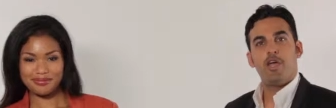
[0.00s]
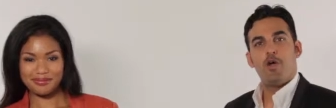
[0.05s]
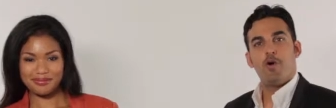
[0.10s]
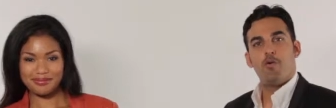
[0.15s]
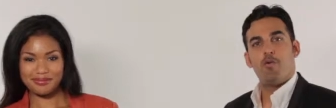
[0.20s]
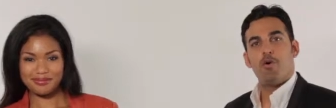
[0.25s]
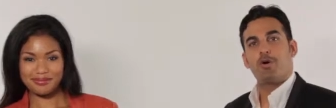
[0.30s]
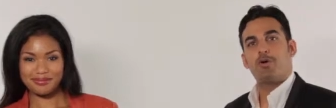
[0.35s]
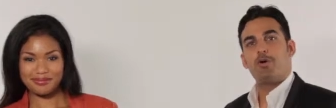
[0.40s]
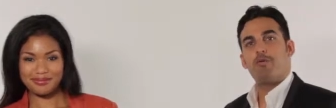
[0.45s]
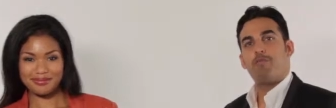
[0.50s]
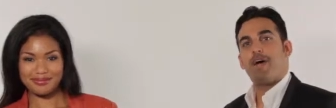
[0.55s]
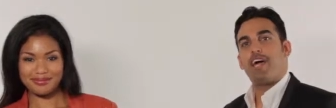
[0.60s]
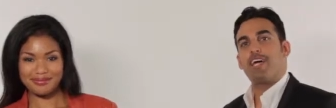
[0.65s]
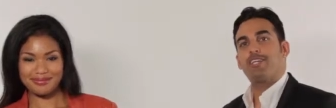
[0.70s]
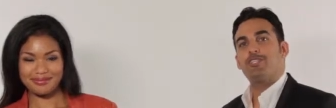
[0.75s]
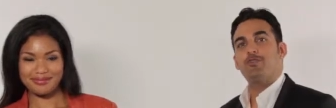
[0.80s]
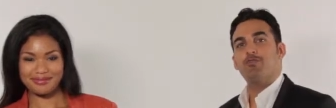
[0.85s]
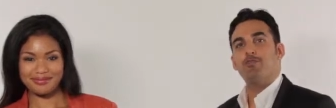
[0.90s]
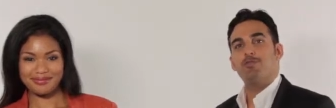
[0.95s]
Speaker 1: Welcome back to
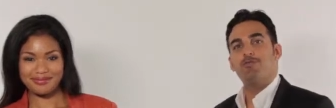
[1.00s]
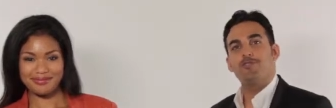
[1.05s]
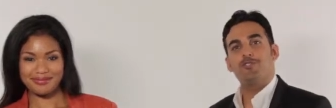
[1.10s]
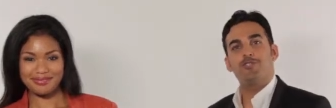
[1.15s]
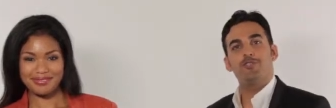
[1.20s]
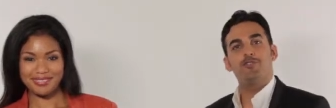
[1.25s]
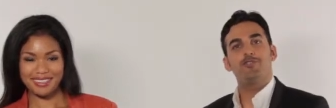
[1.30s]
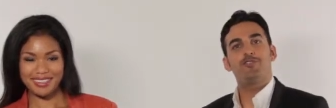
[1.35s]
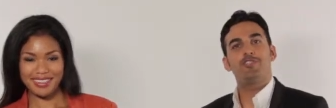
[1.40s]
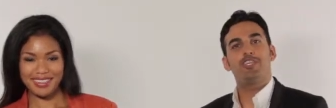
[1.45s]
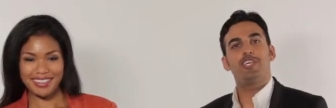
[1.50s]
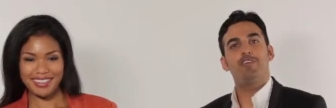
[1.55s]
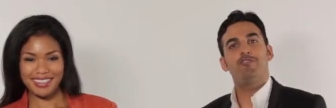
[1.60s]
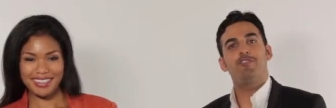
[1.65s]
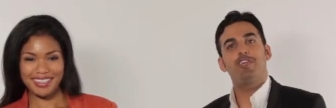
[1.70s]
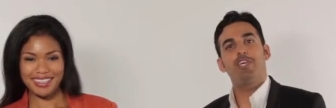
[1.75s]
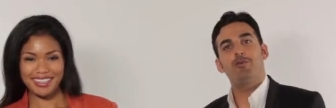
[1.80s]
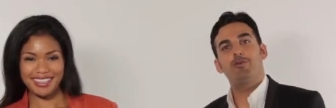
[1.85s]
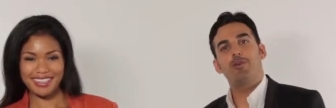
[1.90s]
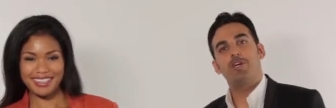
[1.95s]
Women's Suits T V.
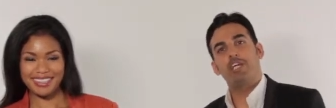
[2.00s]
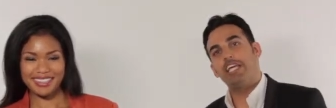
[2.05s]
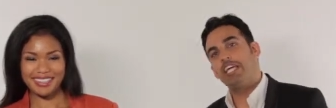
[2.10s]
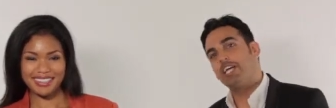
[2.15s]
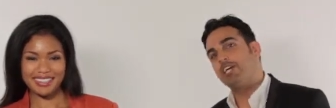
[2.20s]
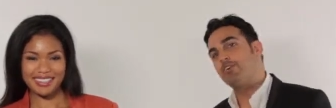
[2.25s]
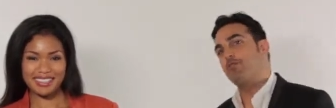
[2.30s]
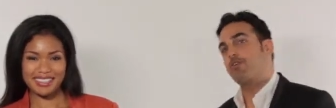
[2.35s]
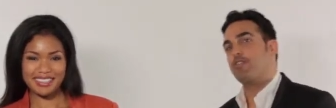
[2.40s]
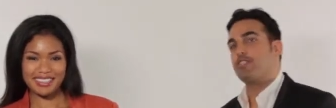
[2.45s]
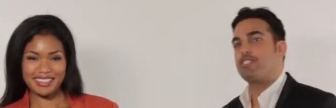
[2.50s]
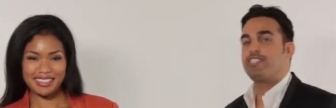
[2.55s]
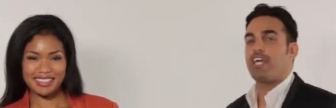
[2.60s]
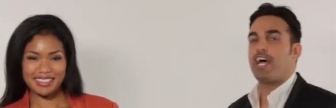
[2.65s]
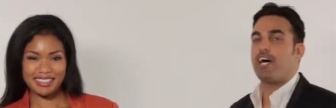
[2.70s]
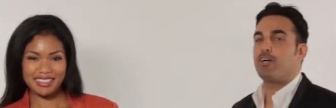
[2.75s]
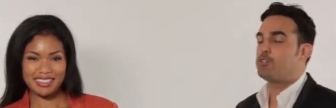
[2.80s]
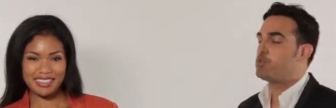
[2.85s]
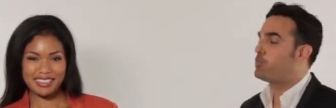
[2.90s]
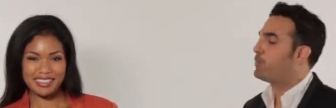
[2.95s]
We're here with Style
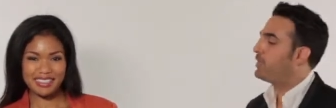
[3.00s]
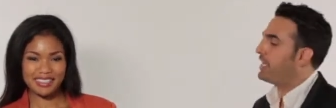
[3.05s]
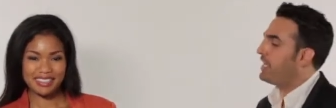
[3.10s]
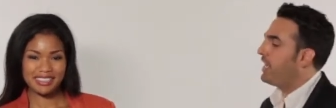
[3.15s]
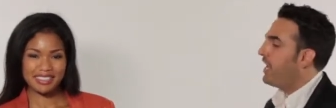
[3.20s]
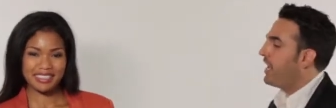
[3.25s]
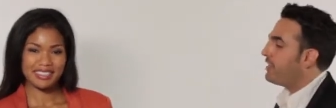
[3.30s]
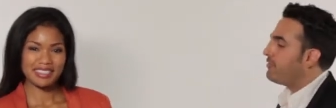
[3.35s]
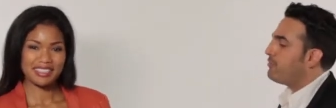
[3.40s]
twenty-nine